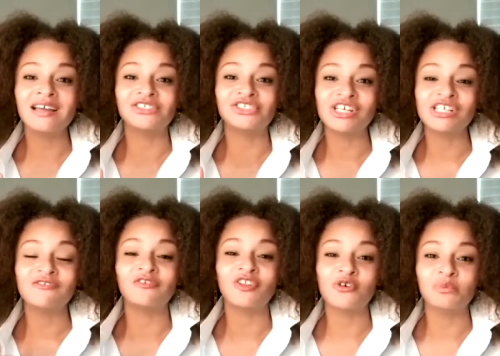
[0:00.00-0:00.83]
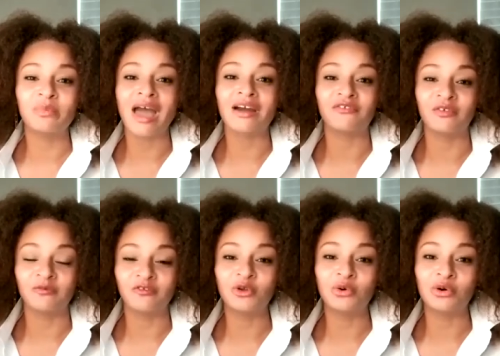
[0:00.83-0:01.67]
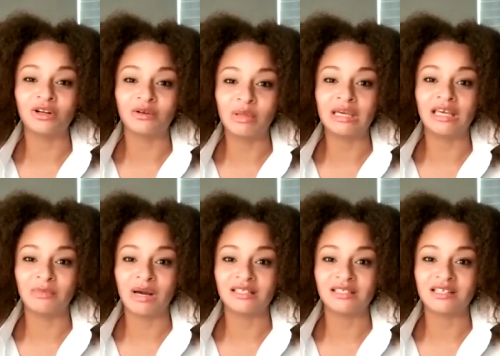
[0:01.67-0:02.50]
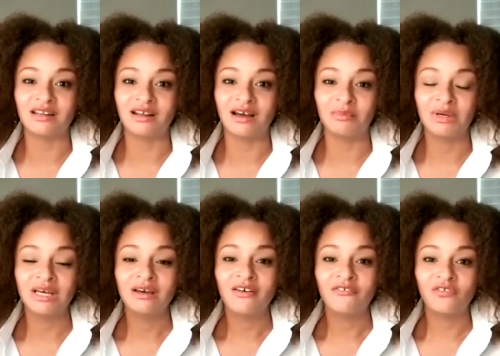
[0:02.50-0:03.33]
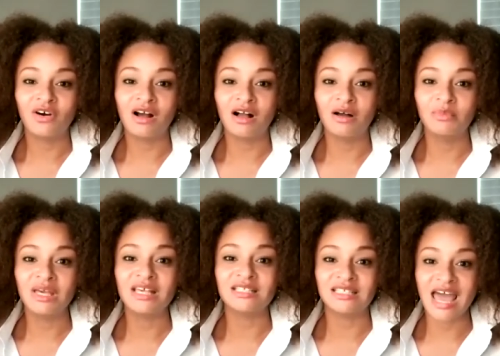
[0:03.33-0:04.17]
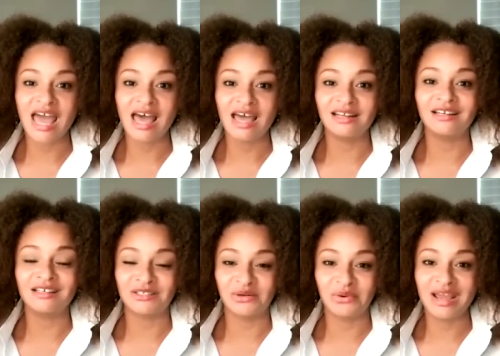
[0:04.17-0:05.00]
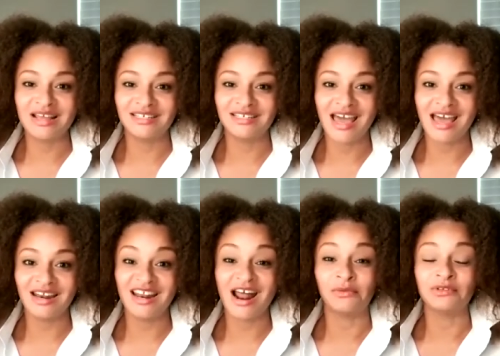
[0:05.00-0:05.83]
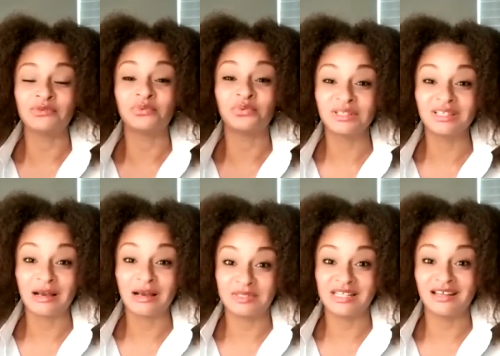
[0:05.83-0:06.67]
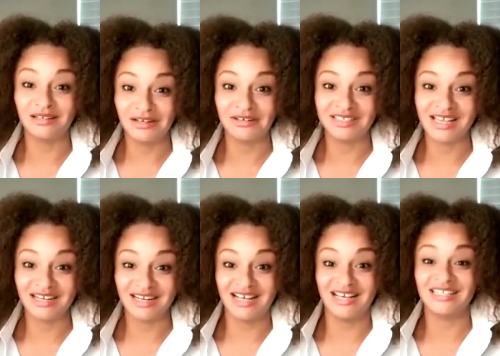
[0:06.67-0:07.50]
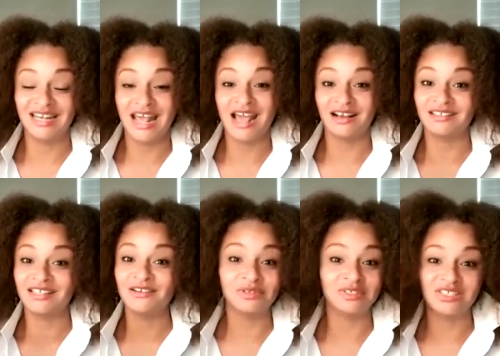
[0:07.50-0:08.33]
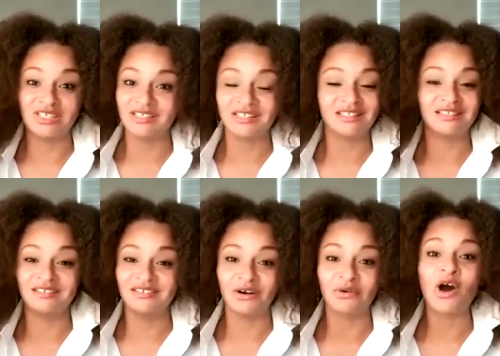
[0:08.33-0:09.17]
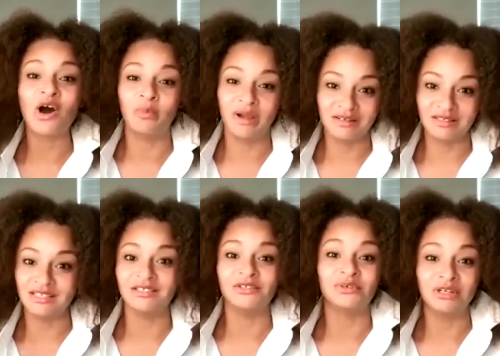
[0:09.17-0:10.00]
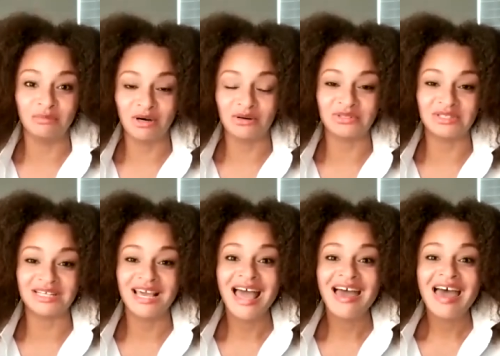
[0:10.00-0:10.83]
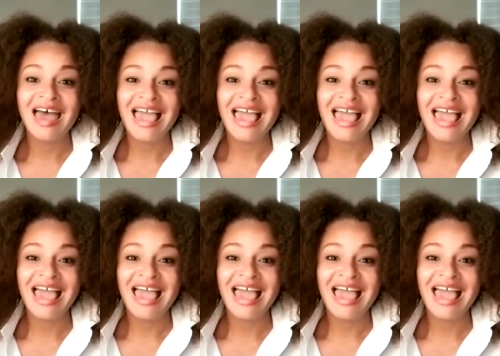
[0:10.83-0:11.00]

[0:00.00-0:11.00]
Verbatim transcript: I had just flown back from Florida picking my son up from his dad and his granddad. And I was really upset and irritated at his dad because he was just, you know, co parenting, doing the most. Mm-hmm.